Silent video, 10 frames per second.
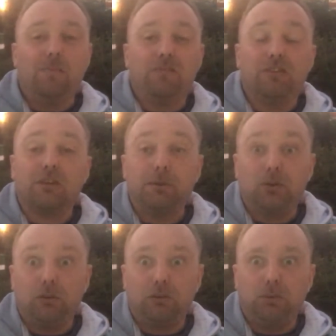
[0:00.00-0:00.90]
for some of
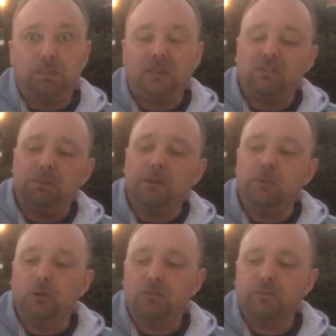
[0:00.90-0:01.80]
those new PvP
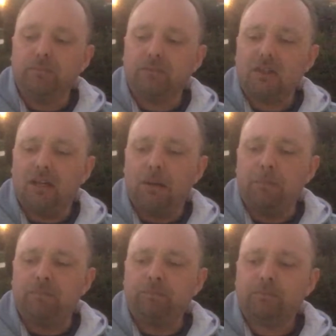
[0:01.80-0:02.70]
modes.
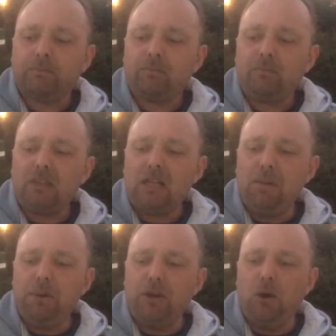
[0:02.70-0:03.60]

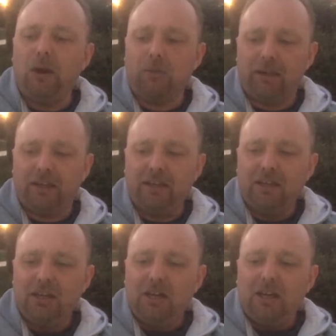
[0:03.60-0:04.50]
But no, anyway.
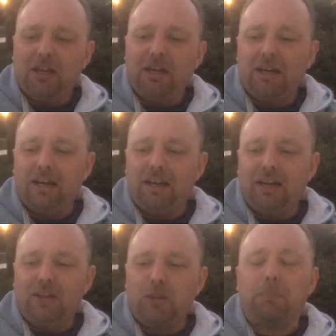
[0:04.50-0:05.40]

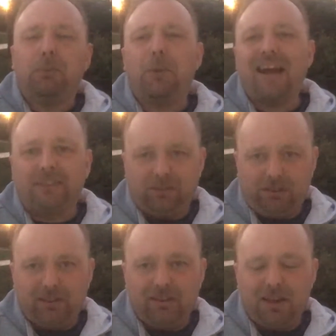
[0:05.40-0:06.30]
The
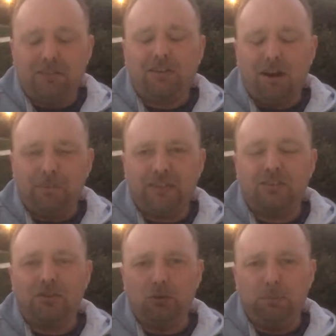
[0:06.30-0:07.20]
Predator is coming
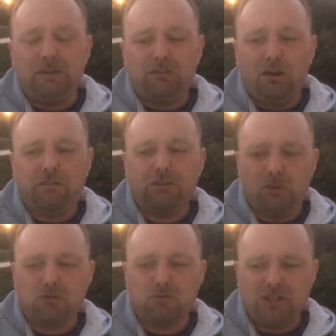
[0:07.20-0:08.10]
to Ubisoft's
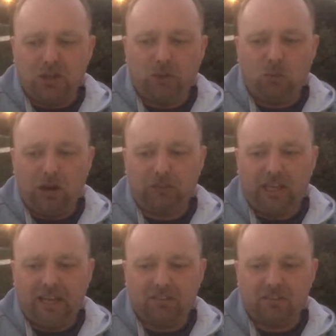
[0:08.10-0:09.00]
Ghost Recon
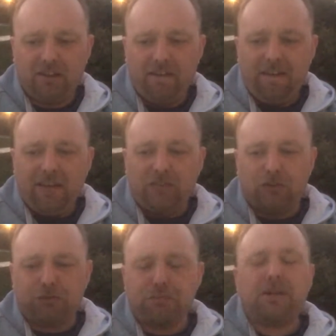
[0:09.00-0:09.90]
Wildlands.
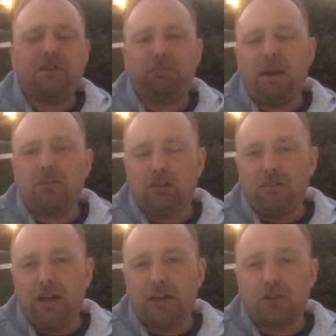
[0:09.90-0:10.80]
This free special
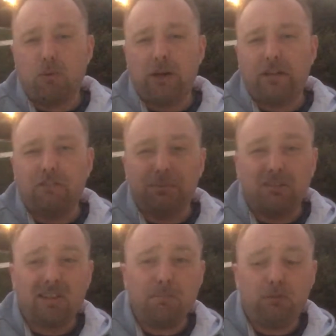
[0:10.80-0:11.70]
event is running from
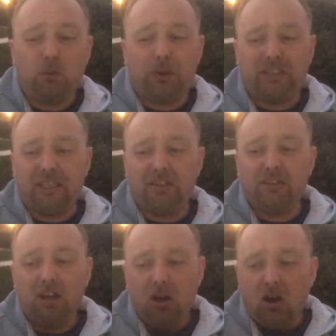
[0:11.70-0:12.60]
December
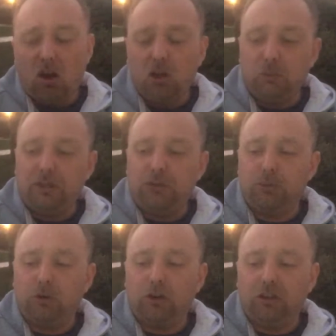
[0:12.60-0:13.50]
14th all the way
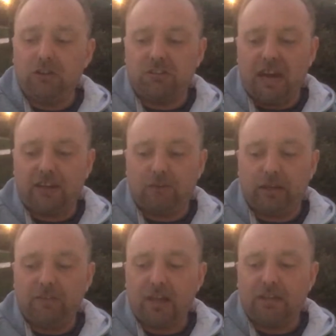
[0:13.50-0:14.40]
through early
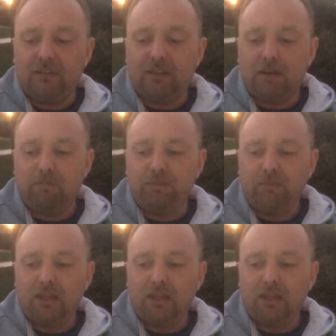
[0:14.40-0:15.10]
January. And